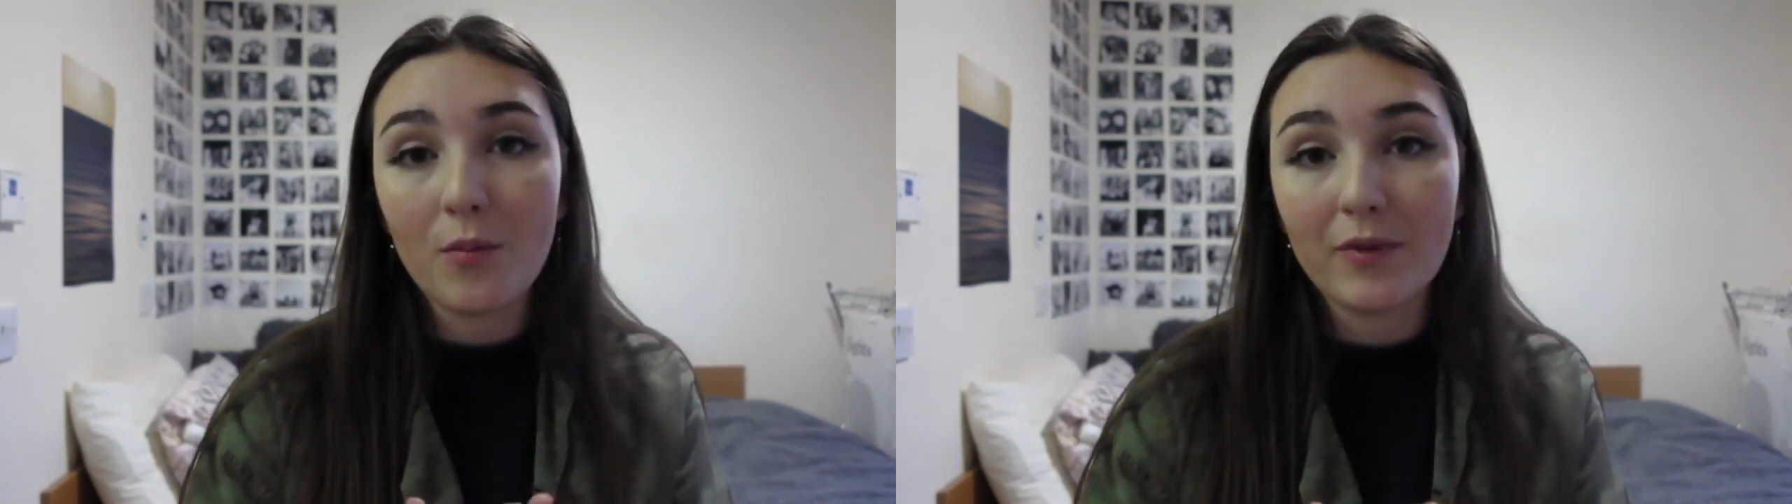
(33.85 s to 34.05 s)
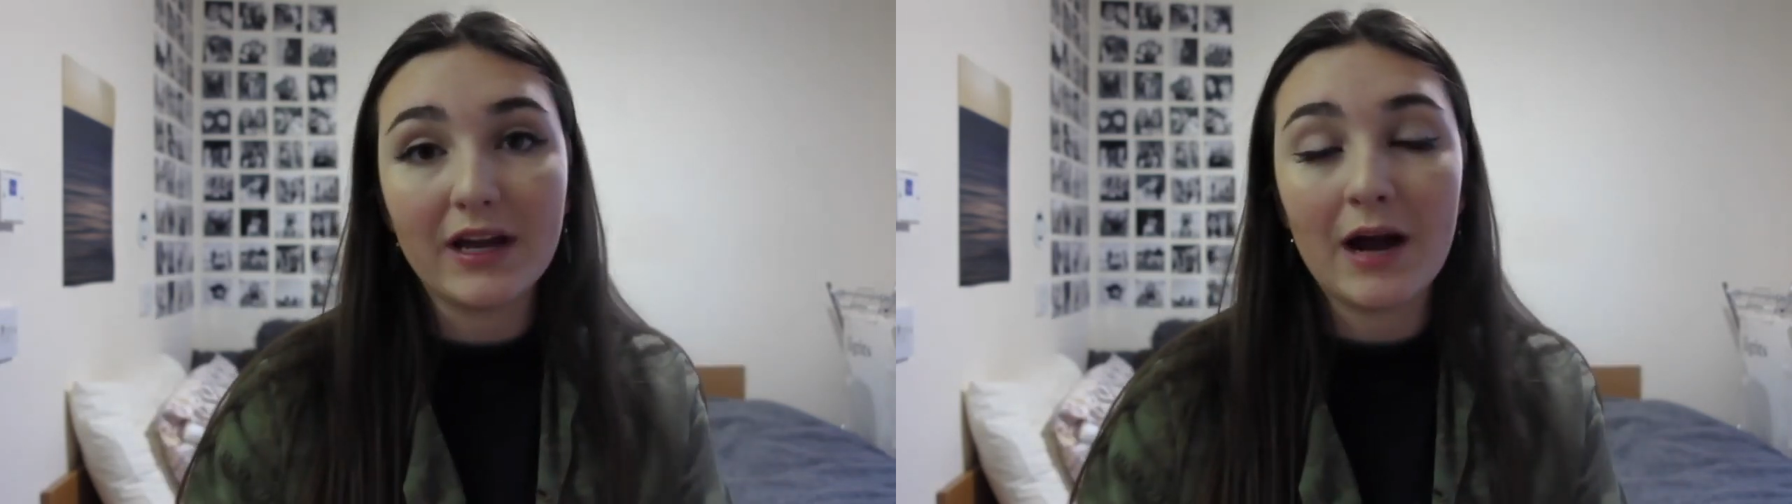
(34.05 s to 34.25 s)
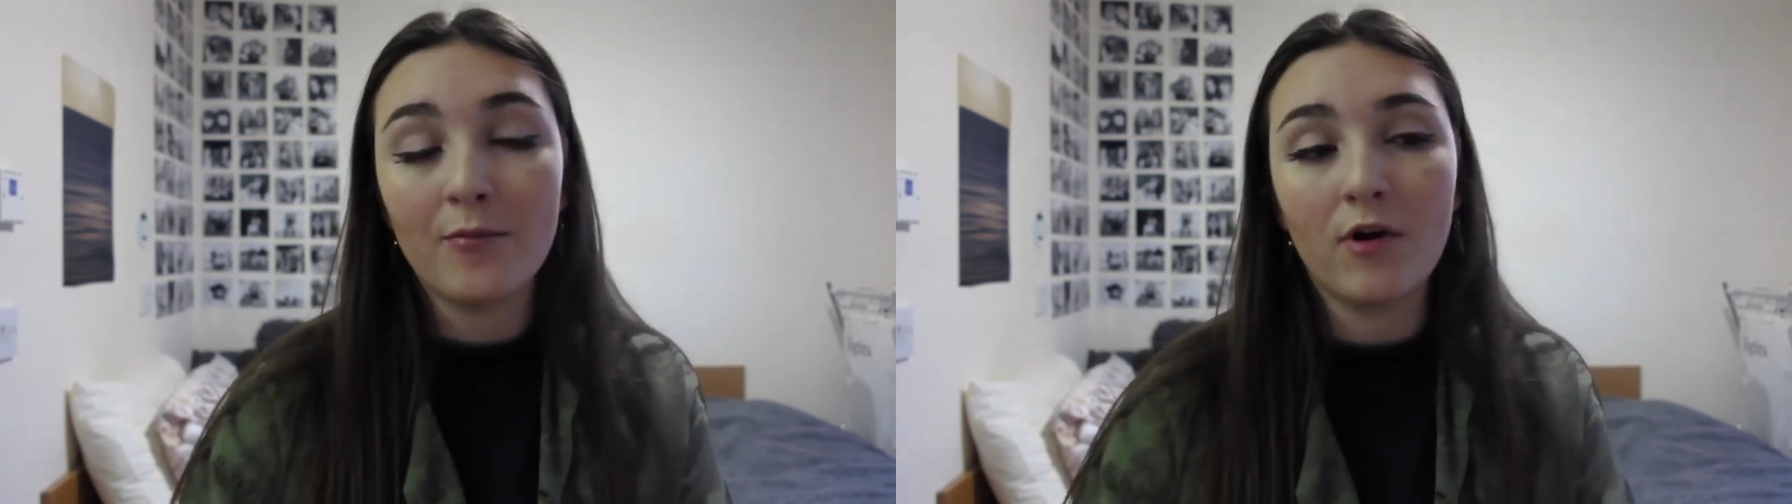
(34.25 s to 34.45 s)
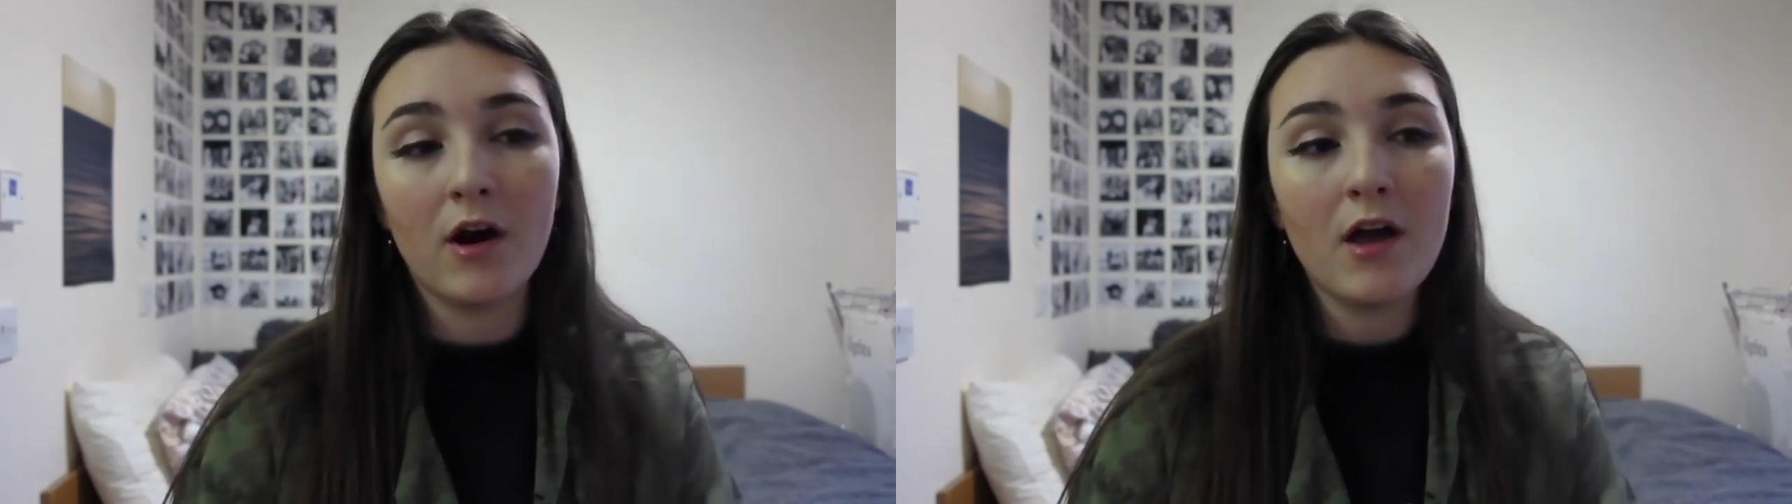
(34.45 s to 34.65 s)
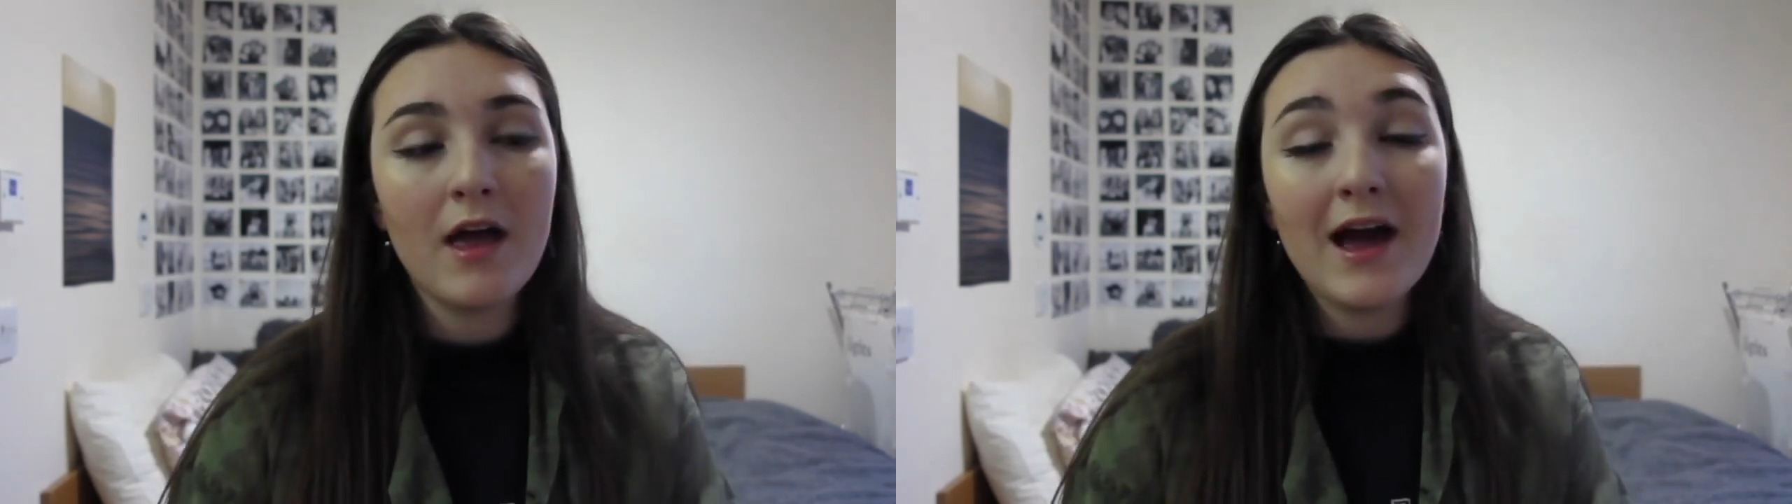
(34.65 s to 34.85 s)
on my
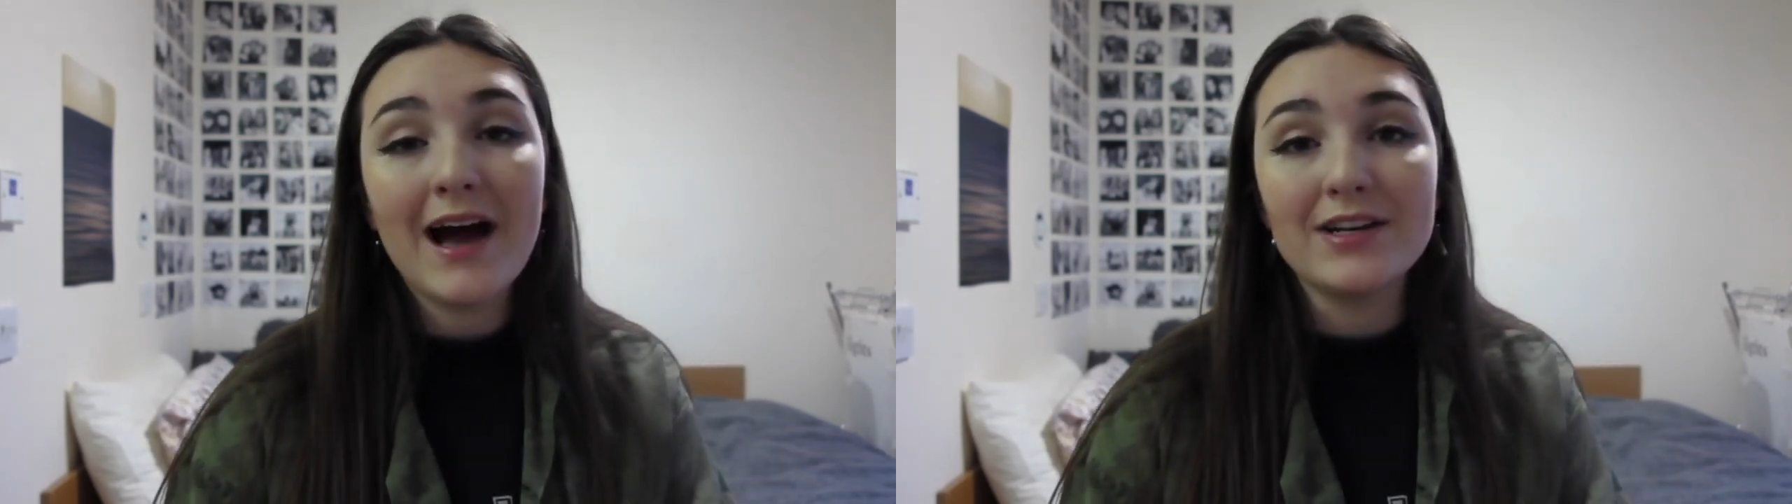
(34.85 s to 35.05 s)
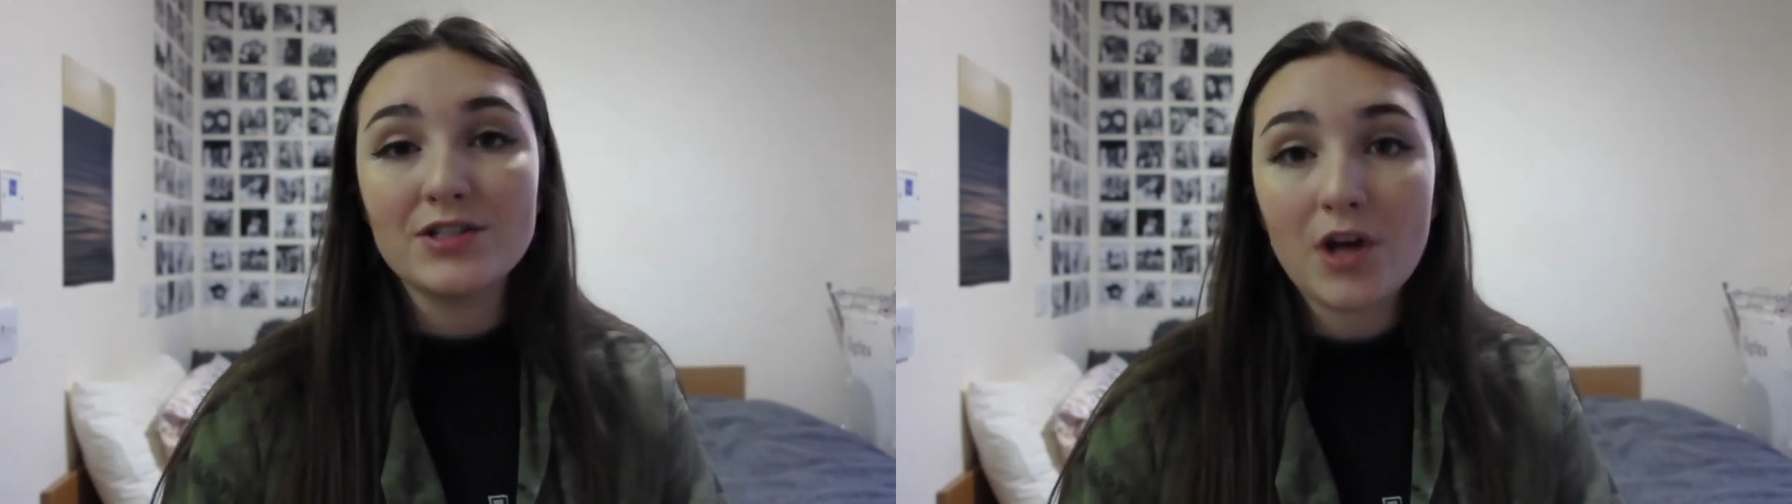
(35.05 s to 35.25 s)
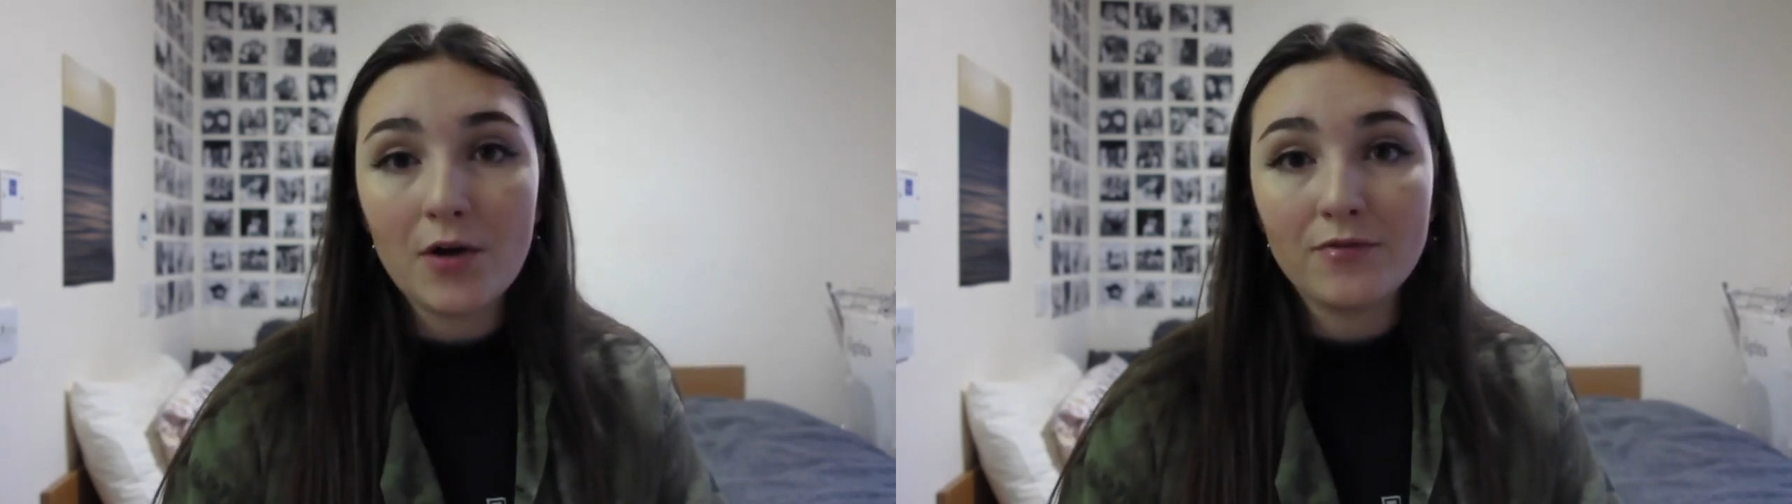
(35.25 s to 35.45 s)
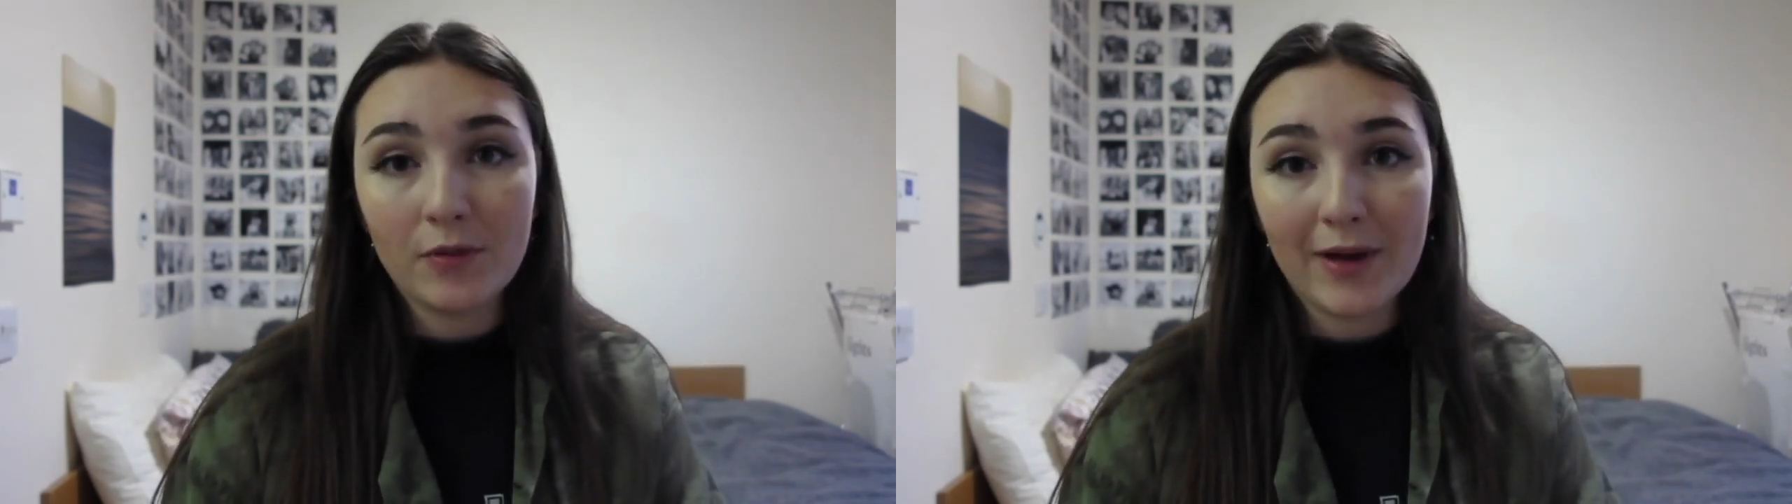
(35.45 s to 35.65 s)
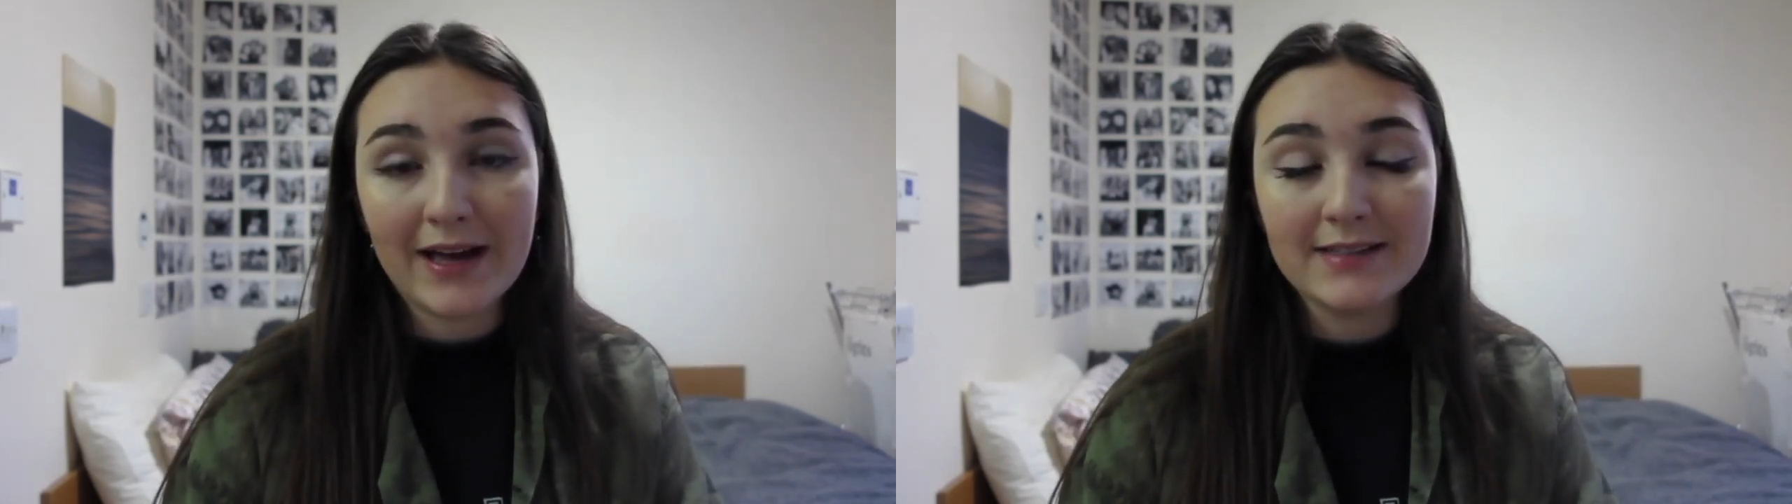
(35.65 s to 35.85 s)
camera and just hope for
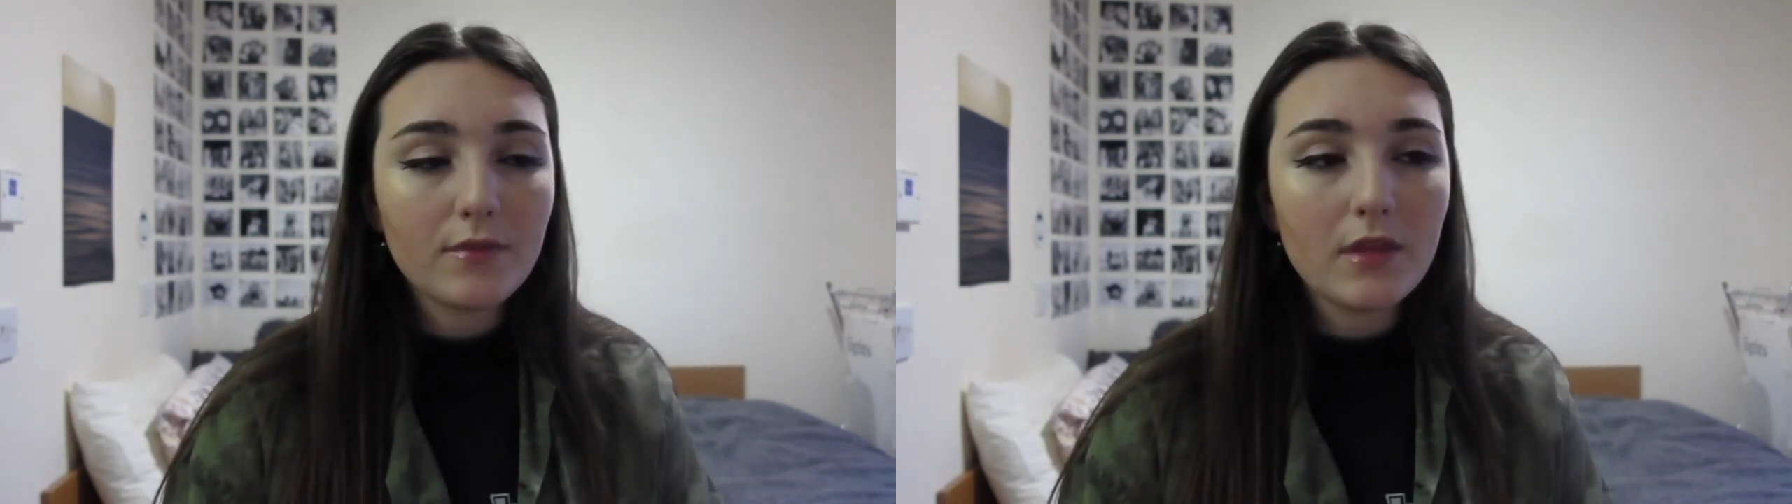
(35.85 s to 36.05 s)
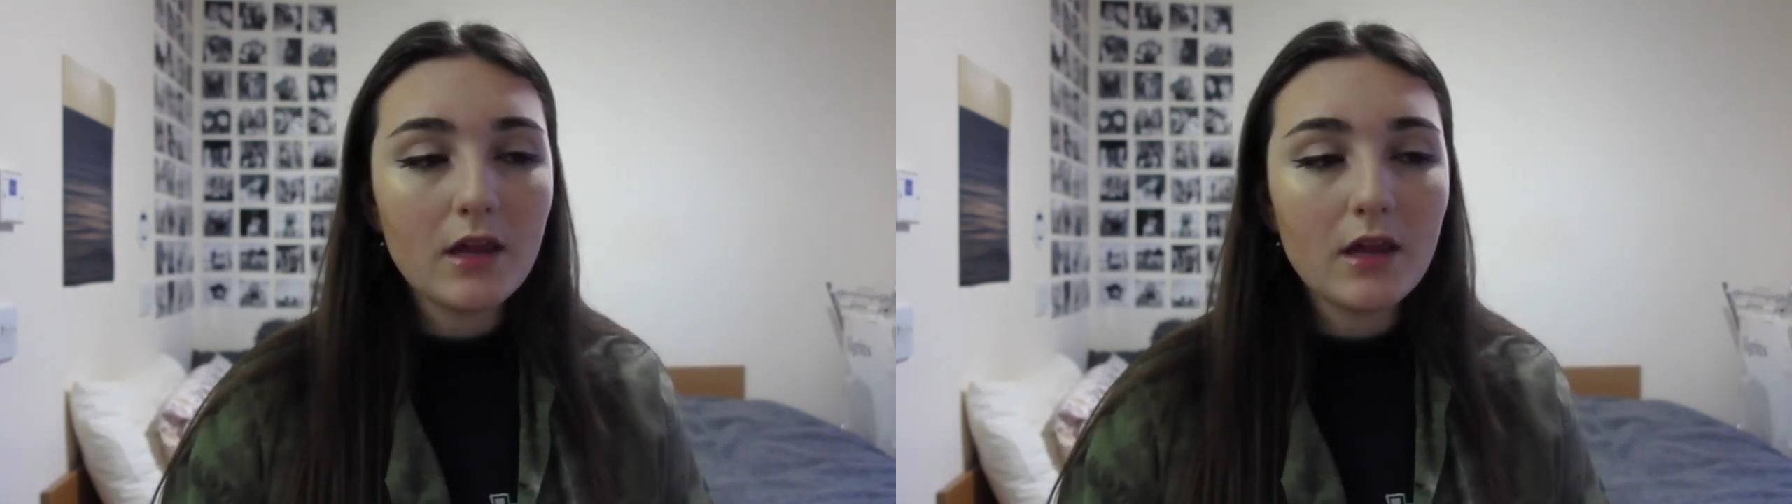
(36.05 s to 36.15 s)
the best.